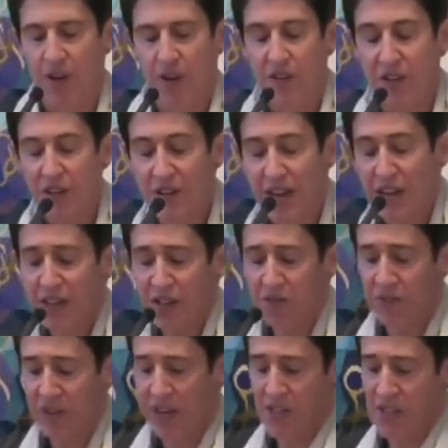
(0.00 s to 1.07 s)
The Canadian
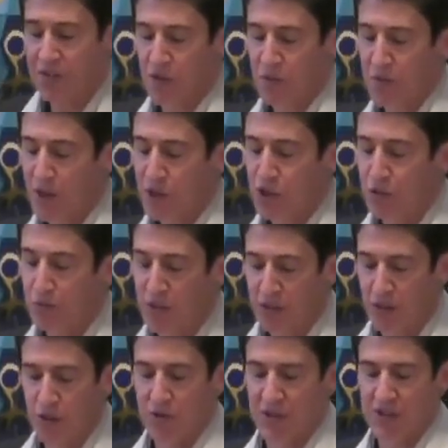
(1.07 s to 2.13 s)
philosopher Marshall
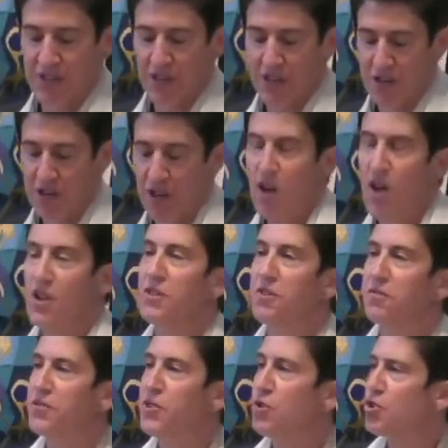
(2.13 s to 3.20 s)
McLuhan said, "The
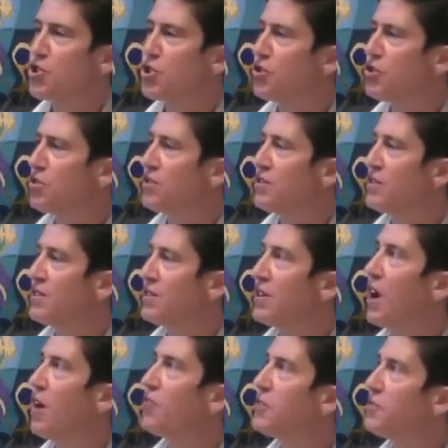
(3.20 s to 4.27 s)
future
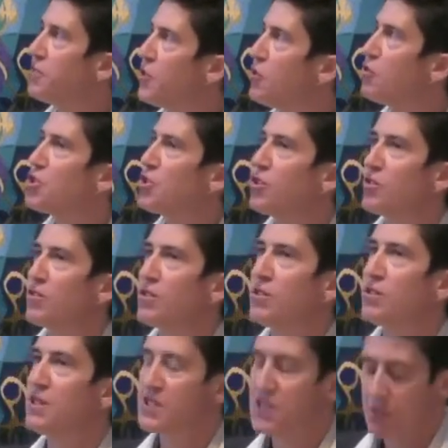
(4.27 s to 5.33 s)
of the future
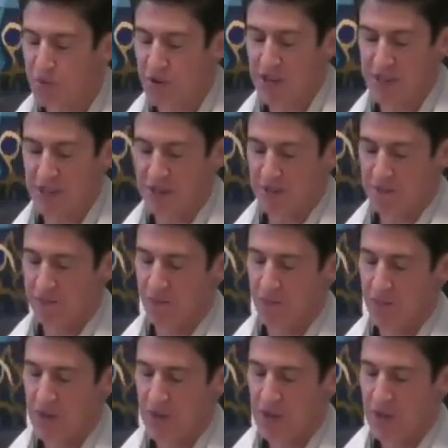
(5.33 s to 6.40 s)
is the present."
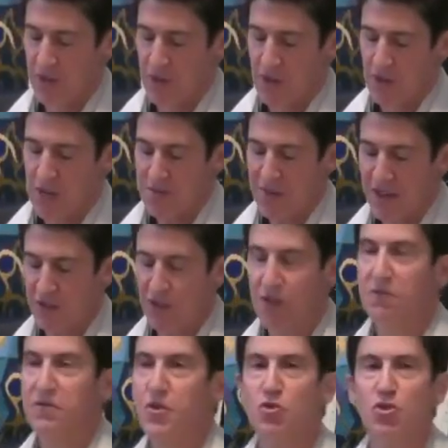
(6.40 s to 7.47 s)
He meant that the
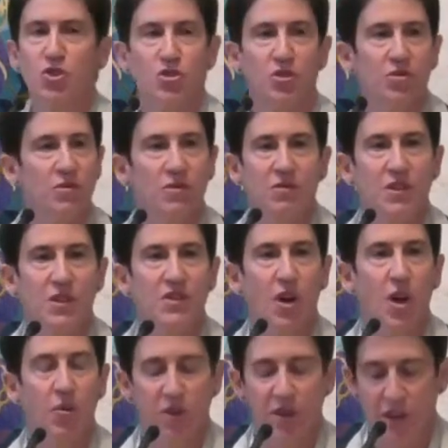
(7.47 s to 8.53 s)
future is
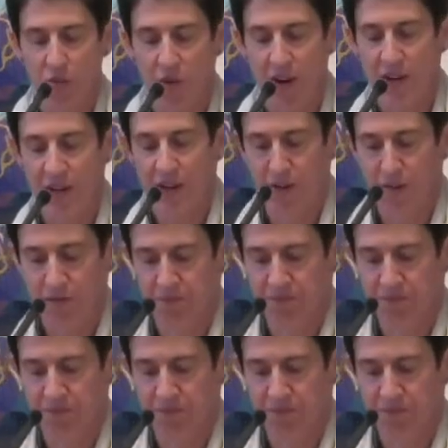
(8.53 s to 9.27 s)
already right here.